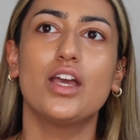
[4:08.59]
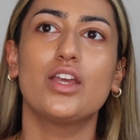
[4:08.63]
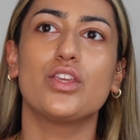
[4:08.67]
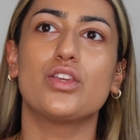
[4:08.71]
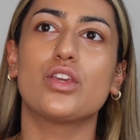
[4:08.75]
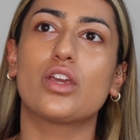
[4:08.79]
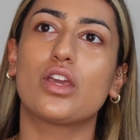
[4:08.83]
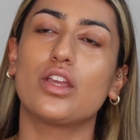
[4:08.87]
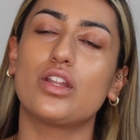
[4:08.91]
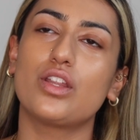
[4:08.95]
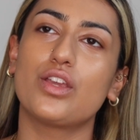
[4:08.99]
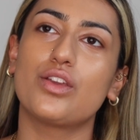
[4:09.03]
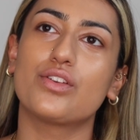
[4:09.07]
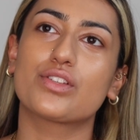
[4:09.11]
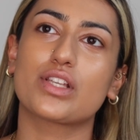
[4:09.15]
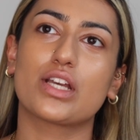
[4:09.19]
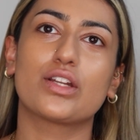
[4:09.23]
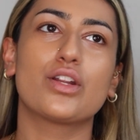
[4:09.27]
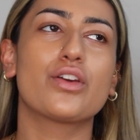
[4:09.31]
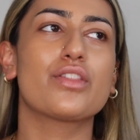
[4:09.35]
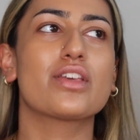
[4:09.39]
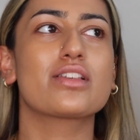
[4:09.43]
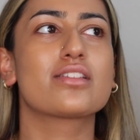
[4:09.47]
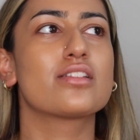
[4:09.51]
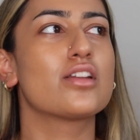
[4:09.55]
You can use, I
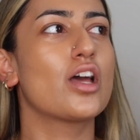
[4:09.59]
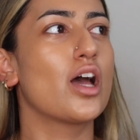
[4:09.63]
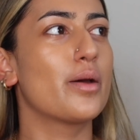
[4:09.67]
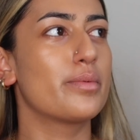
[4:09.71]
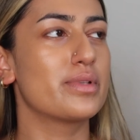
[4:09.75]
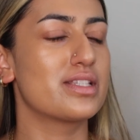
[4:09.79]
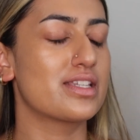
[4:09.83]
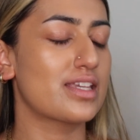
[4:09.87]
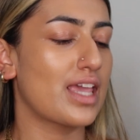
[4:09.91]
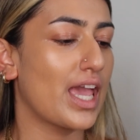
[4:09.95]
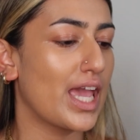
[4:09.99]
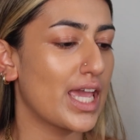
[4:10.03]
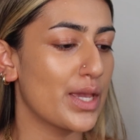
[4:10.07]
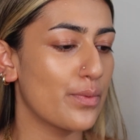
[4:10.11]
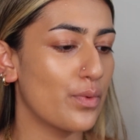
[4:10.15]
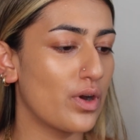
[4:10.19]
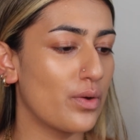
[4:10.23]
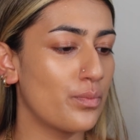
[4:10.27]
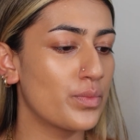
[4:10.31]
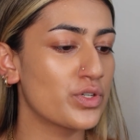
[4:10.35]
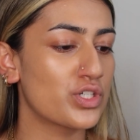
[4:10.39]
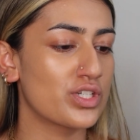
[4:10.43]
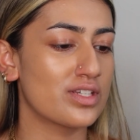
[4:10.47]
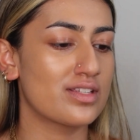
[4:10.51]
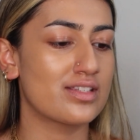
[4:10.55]
know there's an Urban Decay
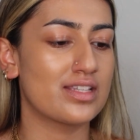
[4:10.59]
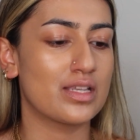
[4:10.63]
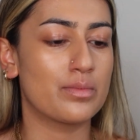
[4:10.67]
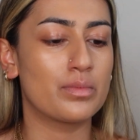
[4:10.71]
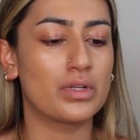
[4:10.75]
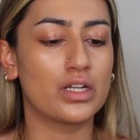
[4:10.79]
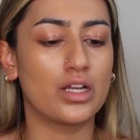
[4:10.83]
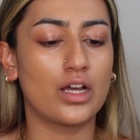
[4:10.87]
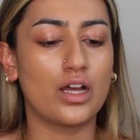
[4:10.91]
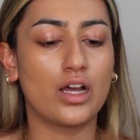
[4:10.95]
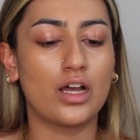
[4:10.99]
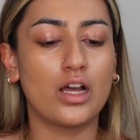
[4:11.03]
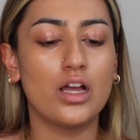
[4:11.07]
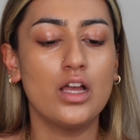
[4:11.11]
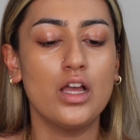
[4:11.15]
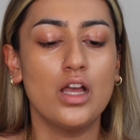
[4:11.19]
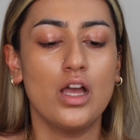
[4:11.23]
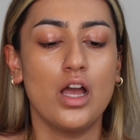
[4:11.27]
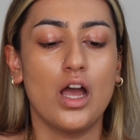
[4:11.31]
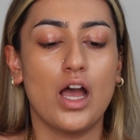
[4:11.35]
one, which is similar.